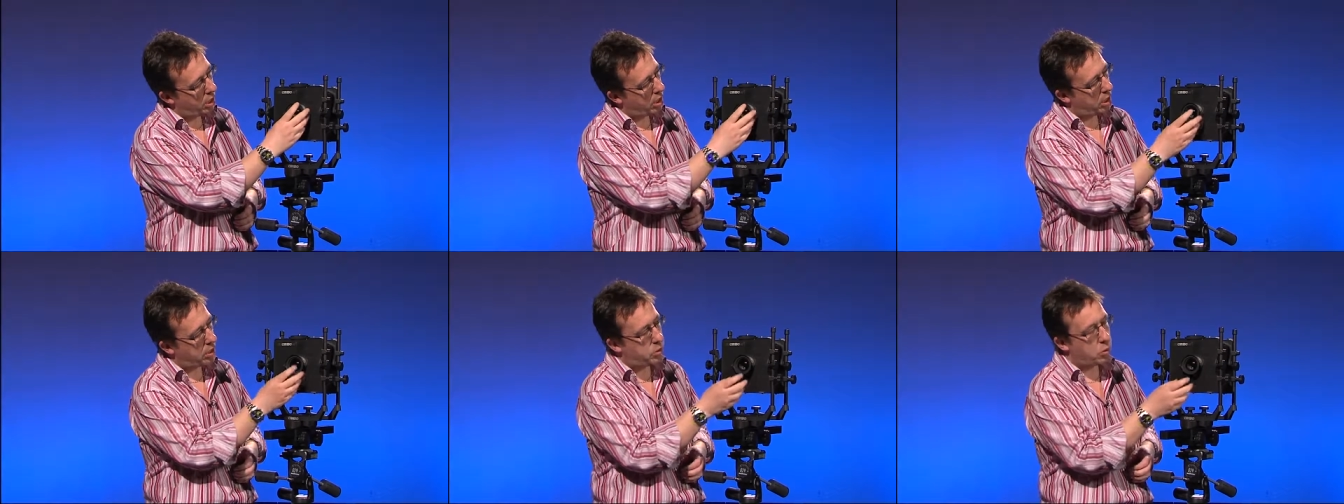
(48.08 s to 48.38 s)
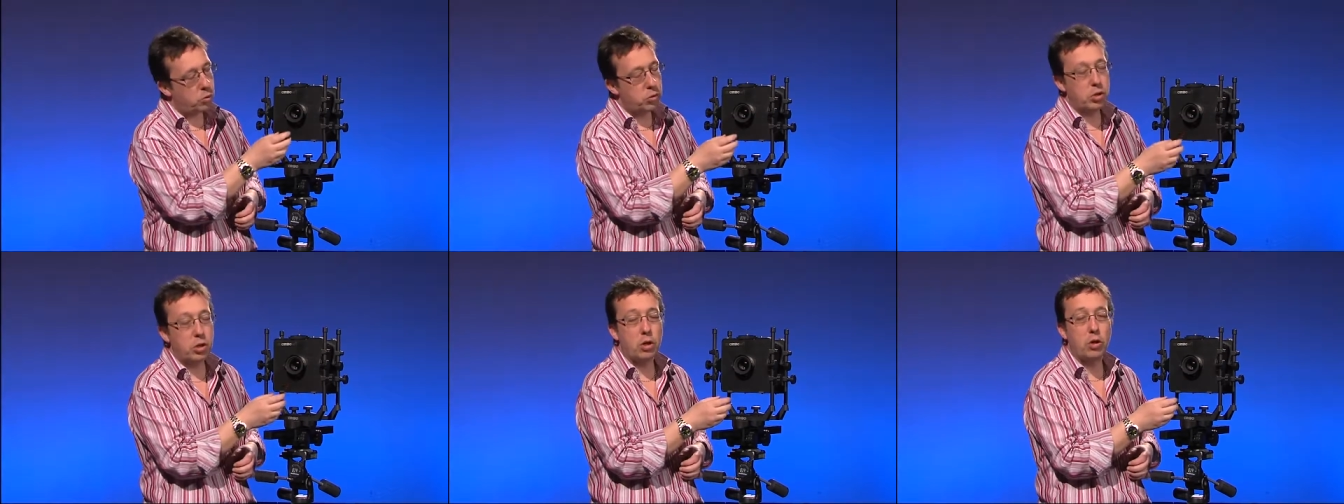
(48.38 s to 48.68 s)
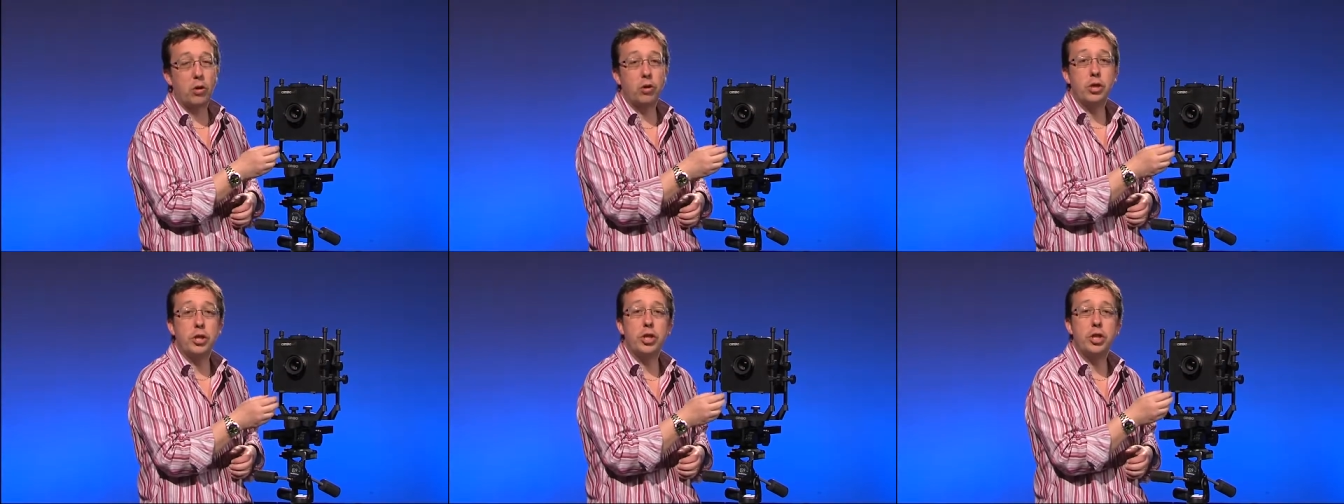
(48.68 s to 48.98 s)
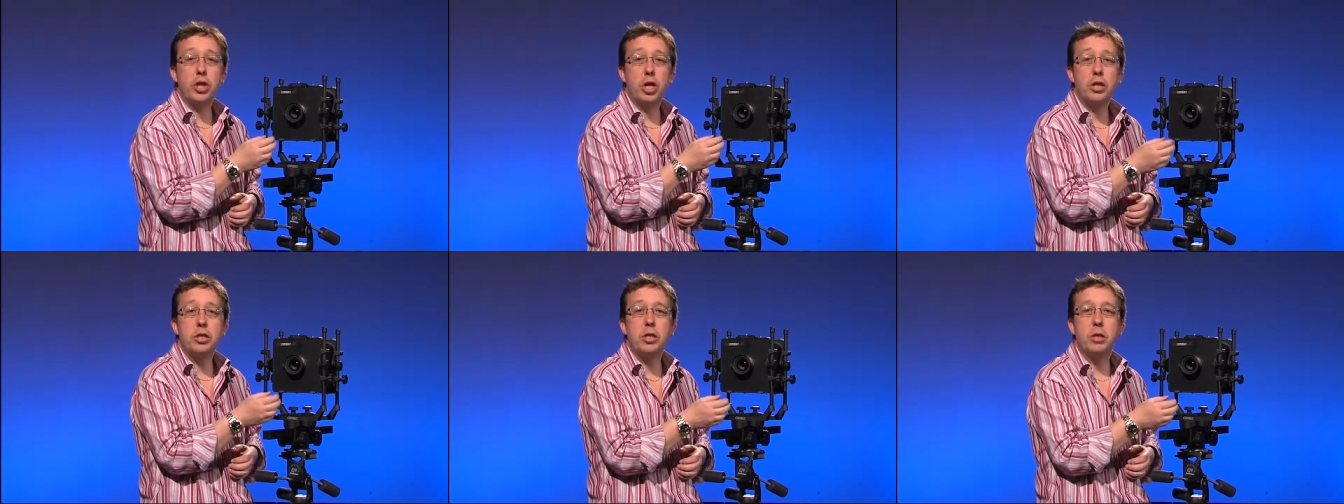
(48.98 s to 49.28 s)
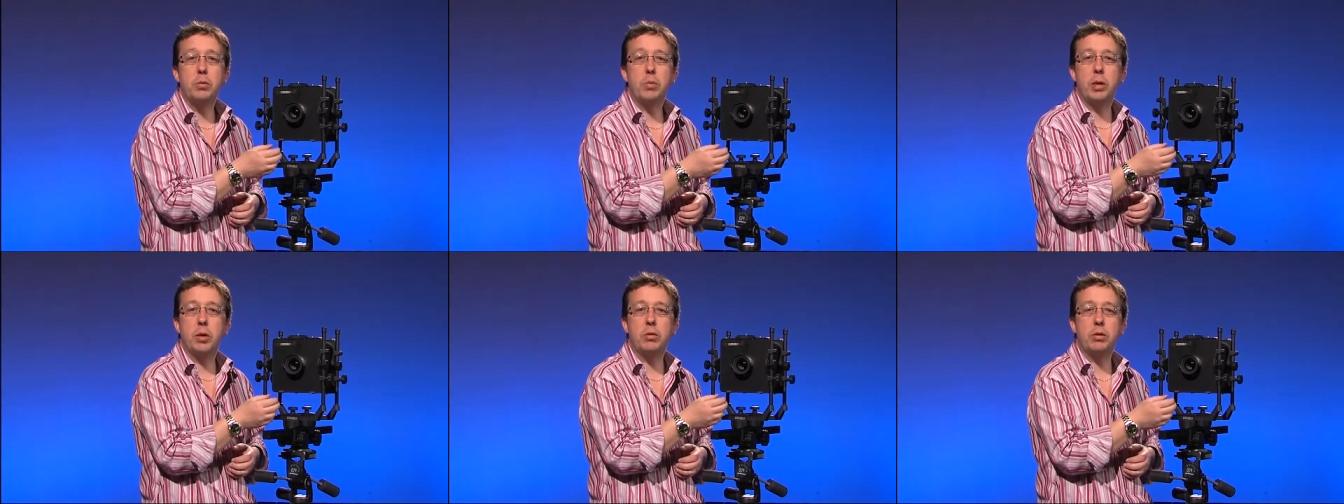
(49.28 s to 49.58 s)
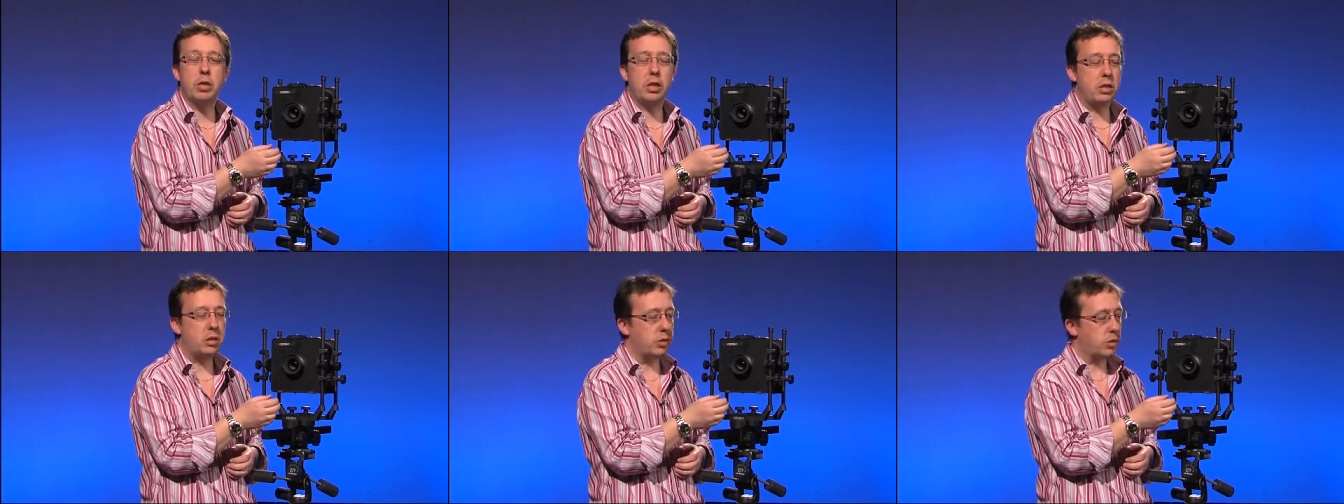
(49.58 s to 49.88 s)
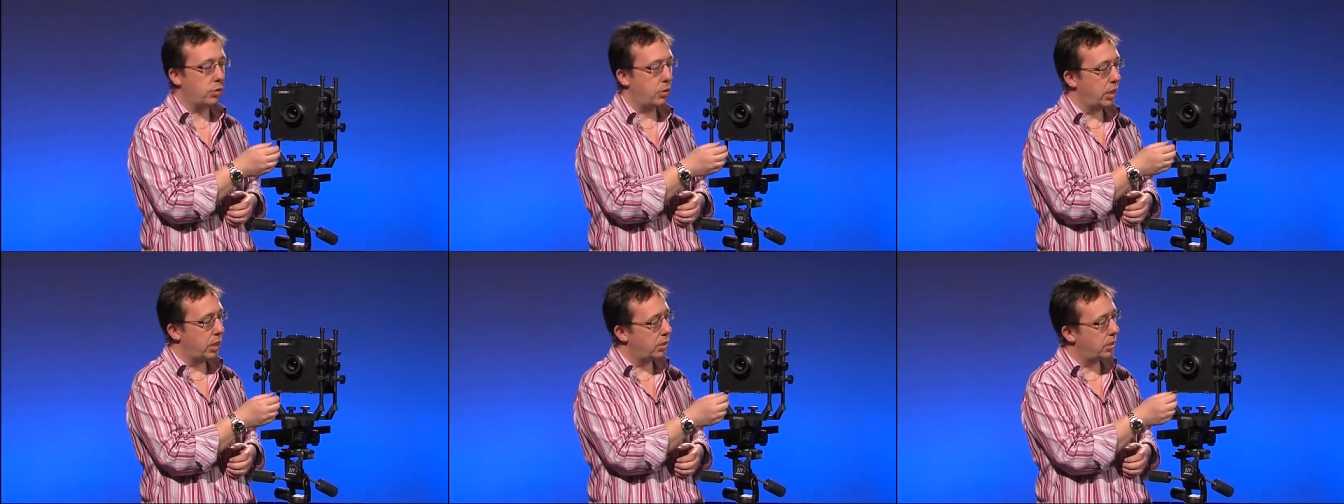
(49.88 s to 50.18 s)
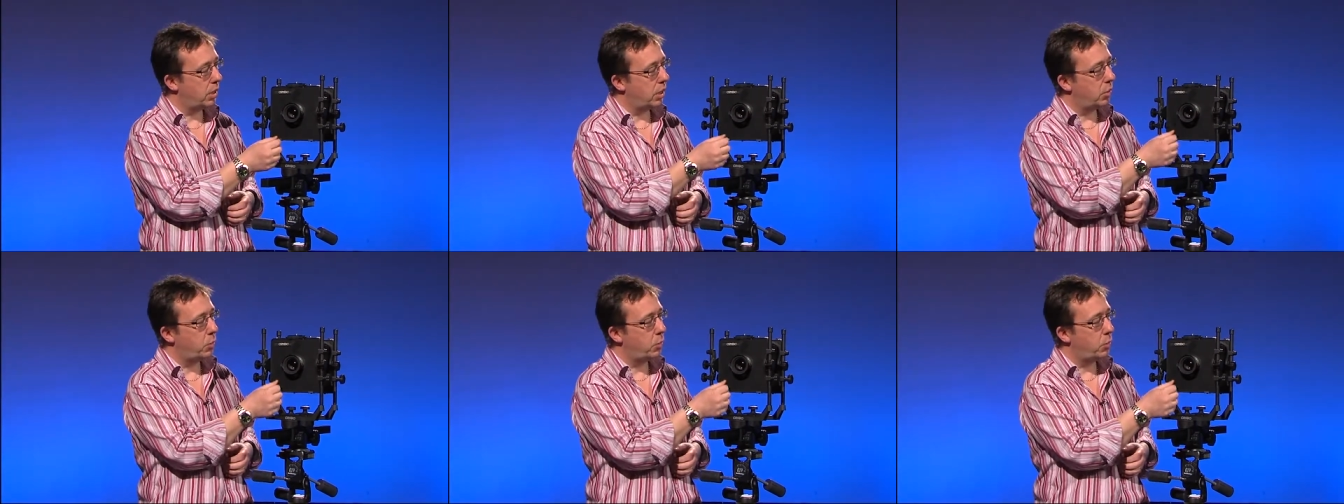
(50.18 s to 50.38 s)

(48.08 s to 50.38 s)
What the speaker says: It's also got the shutter built into it,